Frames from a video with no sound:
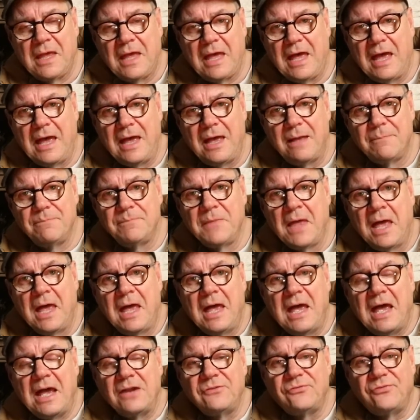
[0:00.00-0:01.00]
Um,
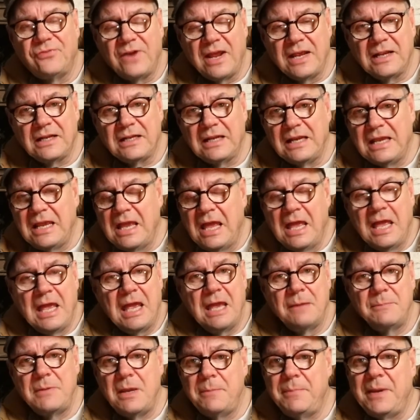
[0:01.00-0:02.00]
and frankly,
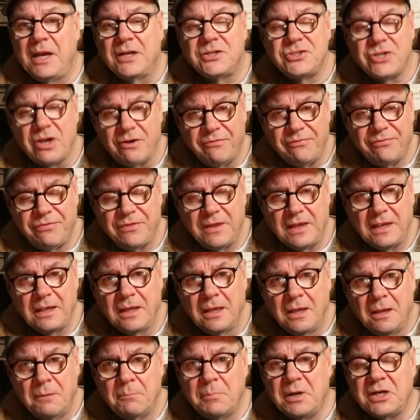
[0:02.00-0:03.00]
it may be a tough thing,
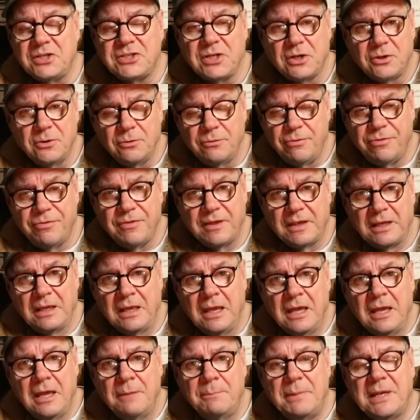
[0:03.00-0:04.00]
but it's a good thing
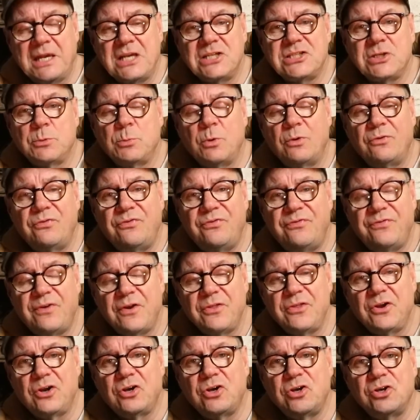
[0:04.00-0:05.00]
because it will
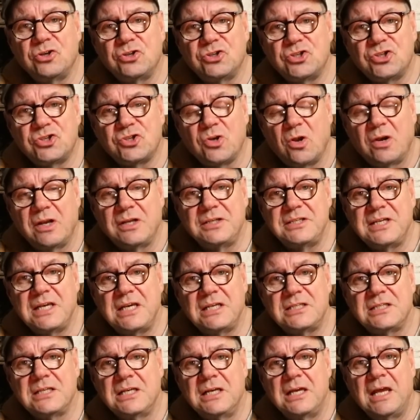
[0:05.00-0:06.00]
further
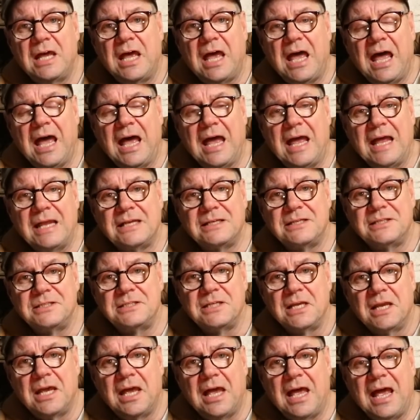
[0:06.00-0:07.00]
consolidate
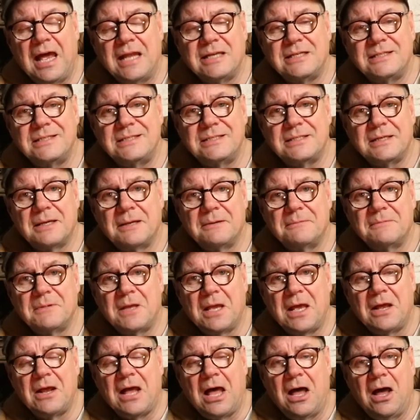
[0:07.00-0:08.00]
and and
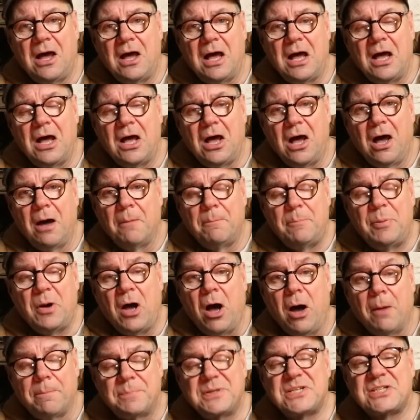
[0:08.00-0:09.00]
up
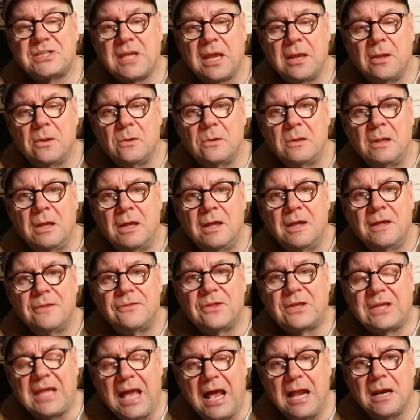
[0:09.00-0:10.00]
upscale
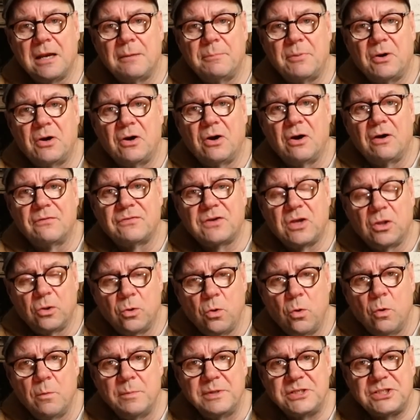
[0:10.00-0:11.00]
the calibre of
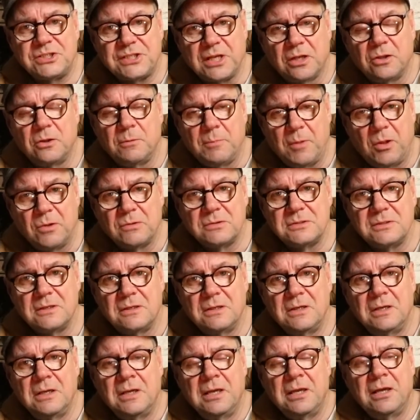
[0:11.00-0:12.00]
Kilchoman single malt.
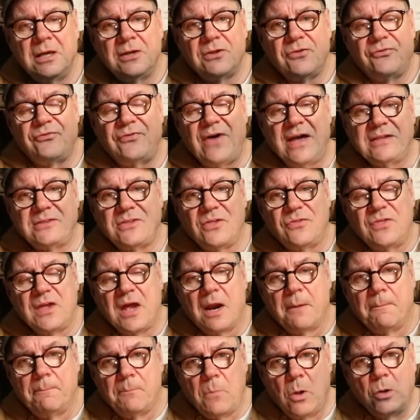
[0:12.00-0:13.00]
The fact that they
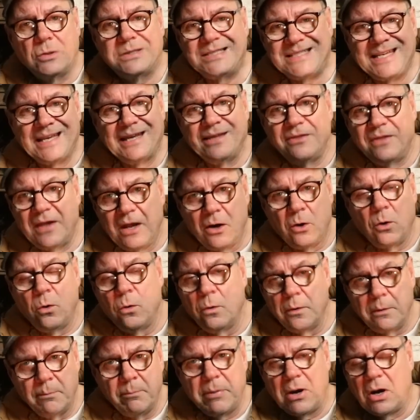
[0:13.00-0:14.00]
are malting their
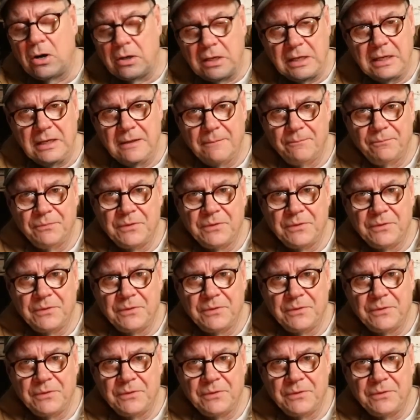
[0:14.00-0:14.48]
own barley